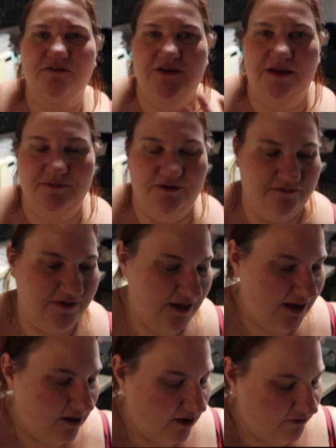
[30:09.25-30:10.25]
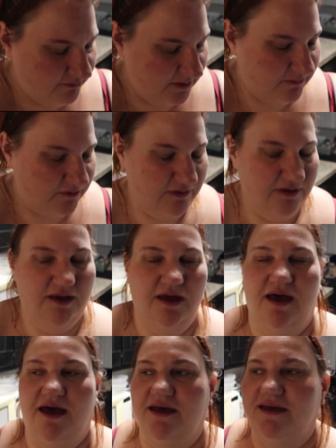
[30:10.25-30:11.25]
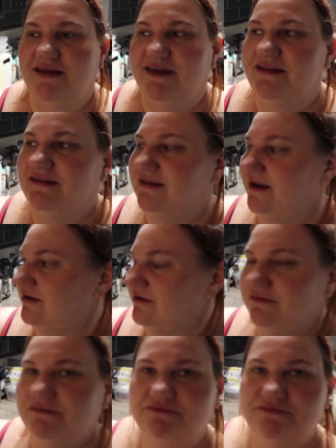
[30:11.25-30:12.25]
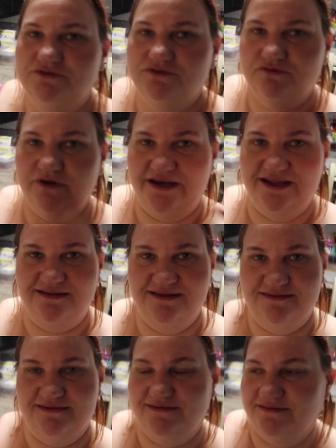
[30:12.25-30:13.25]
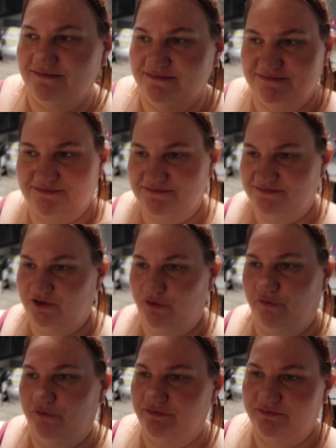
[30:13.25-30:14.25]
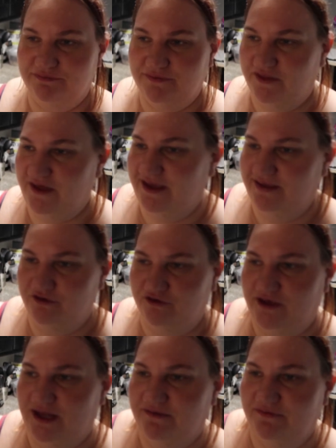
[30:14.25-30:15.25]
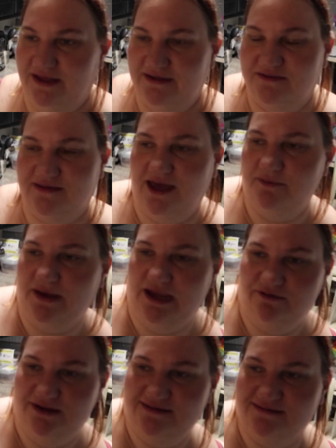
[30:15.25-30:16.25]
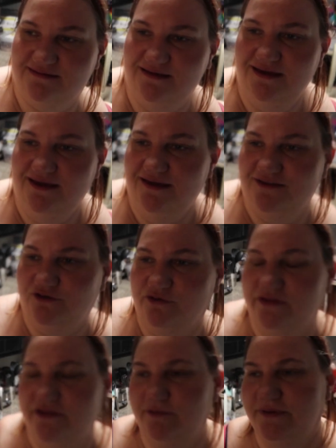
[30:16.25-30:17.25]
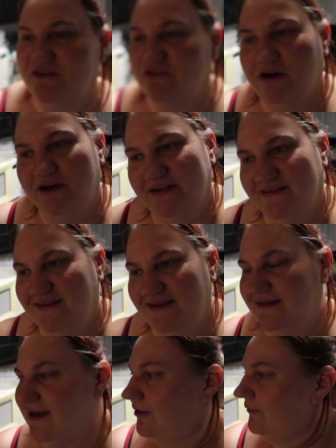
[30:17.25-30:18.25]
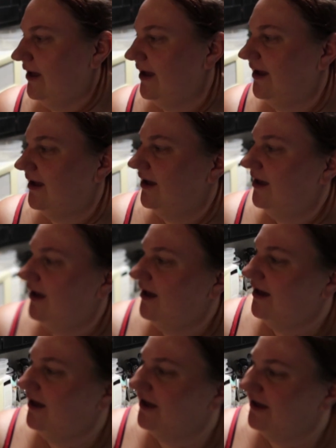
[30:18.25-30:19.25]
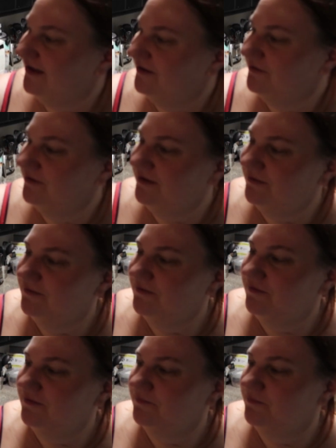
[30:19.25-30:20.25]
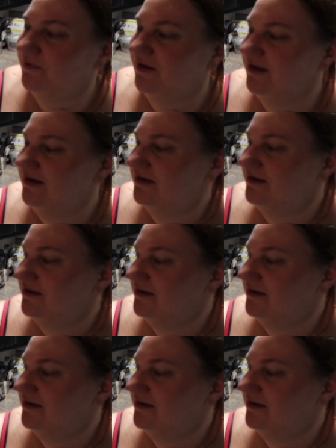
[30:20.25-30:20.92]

different types of of people uh, in that are running this whole thing, and there's kind of like sky pirates. So it's a little bit stardusty in that way, uh, but